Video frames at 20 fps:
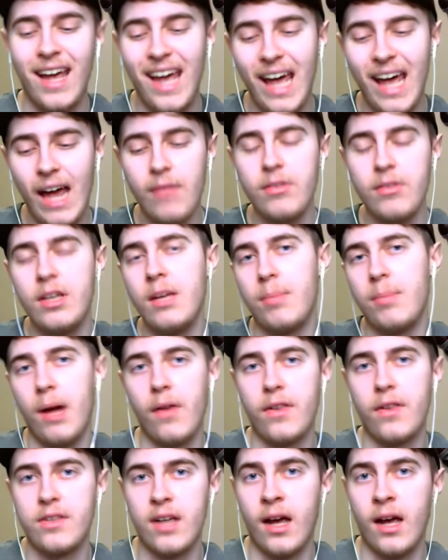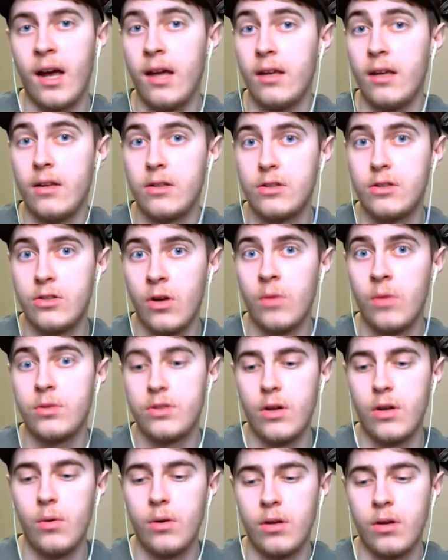Everything about this guy is so,
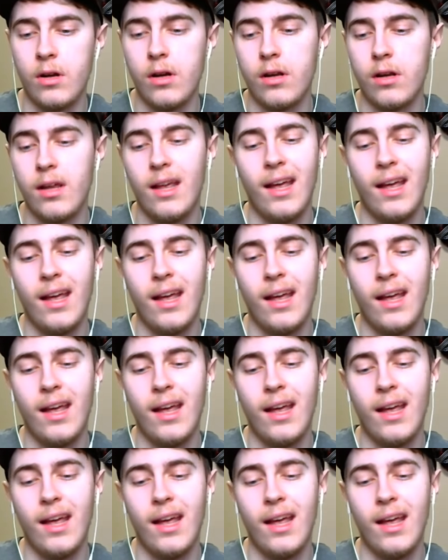so good.